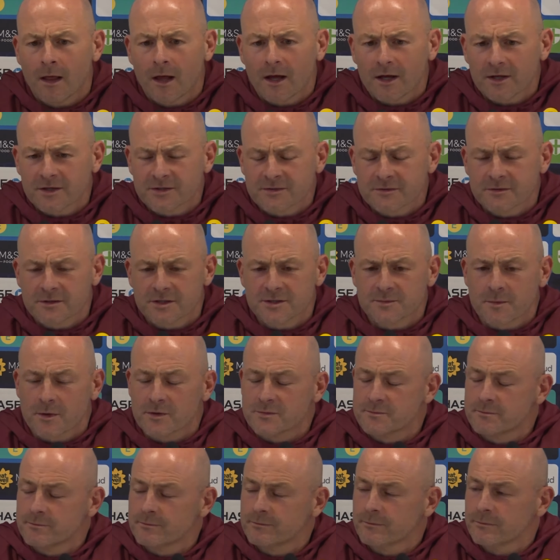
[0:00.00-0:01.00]
I
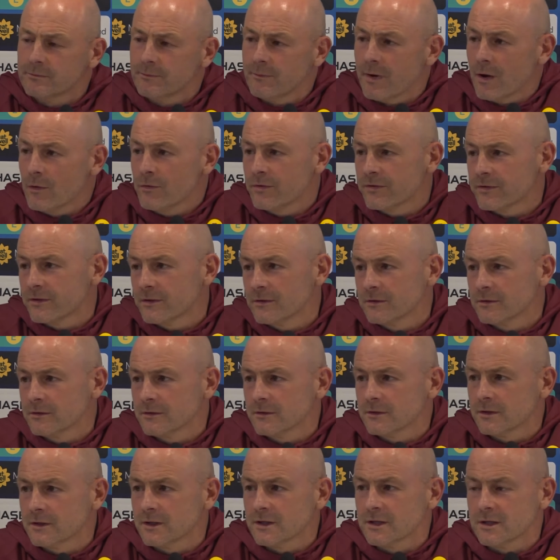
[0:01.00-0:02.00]
suppose both.
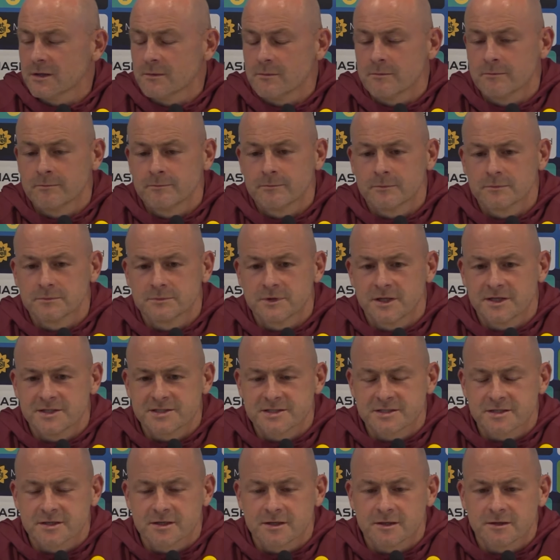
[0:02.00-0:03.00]

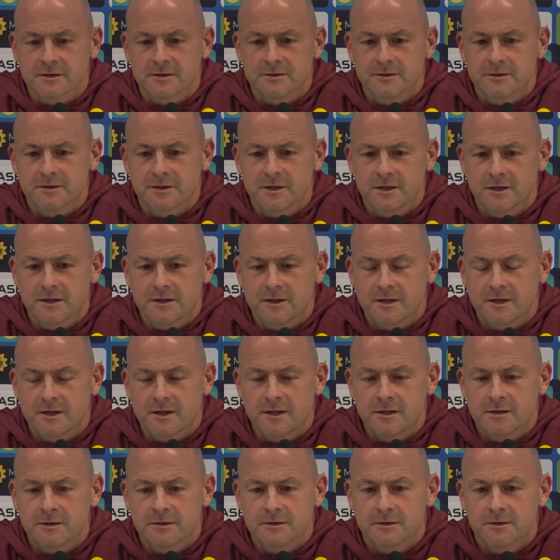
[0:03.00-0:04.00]
It's
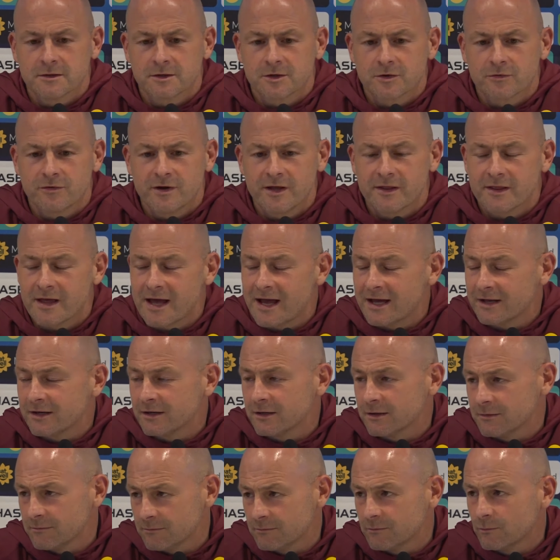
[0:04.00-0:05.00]
the career that I
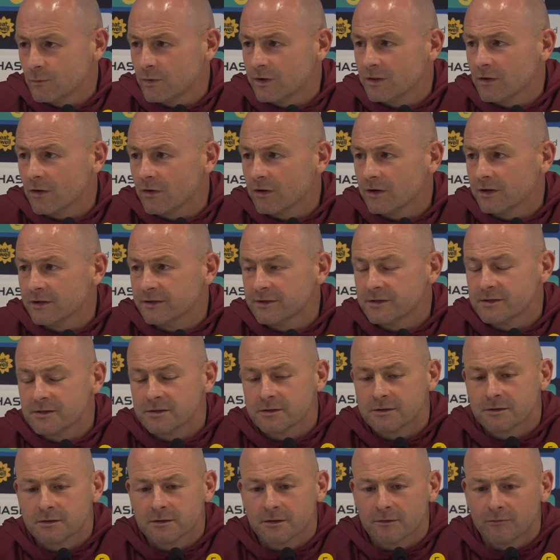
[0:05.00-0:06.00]
had with Ireland.
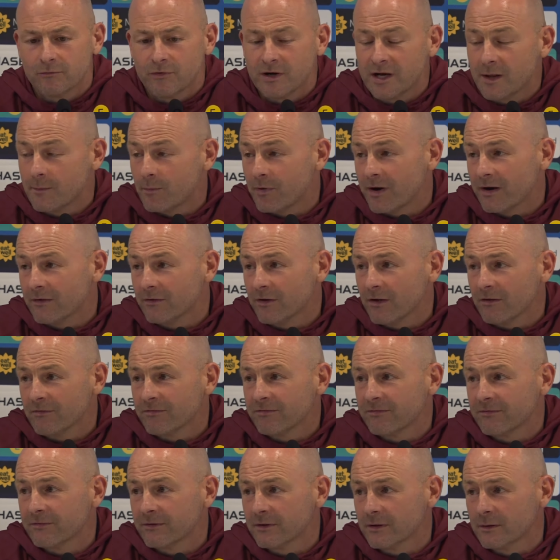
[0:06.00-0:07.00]
I'm really proud
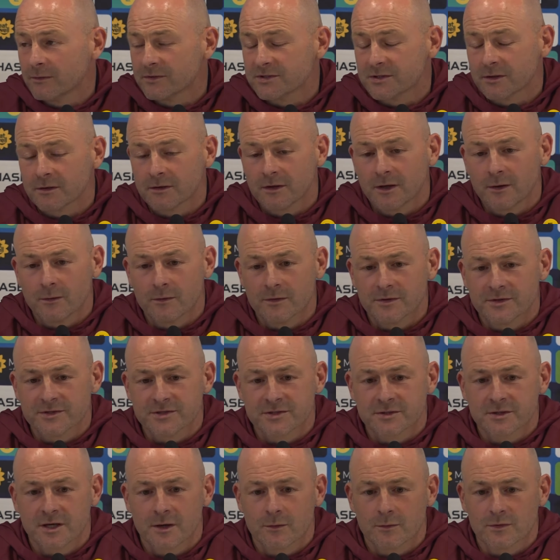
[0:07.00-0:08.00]
of.
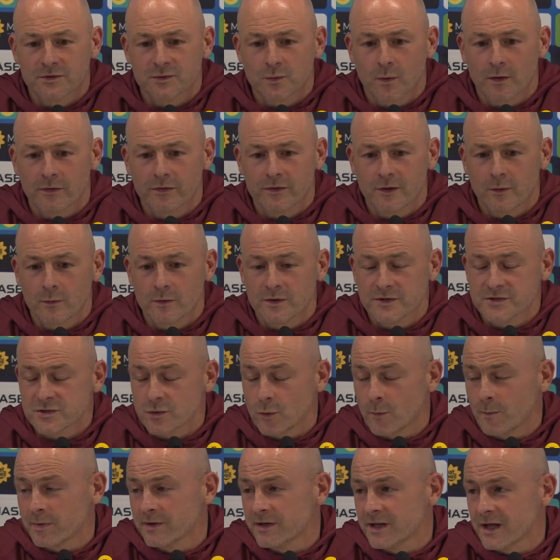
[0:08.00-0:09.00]
It was one that was
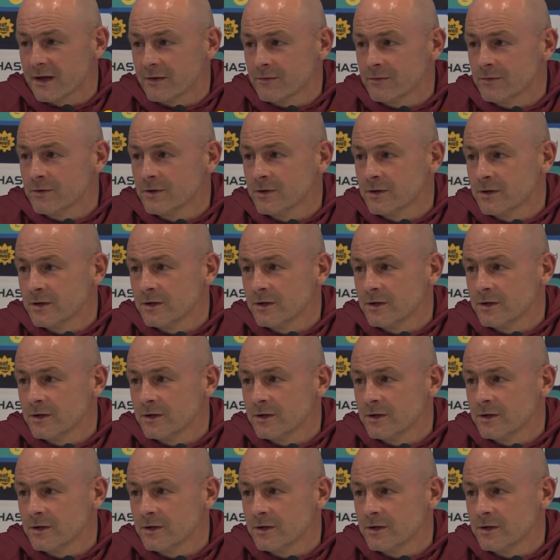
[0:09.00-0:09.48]
up and down,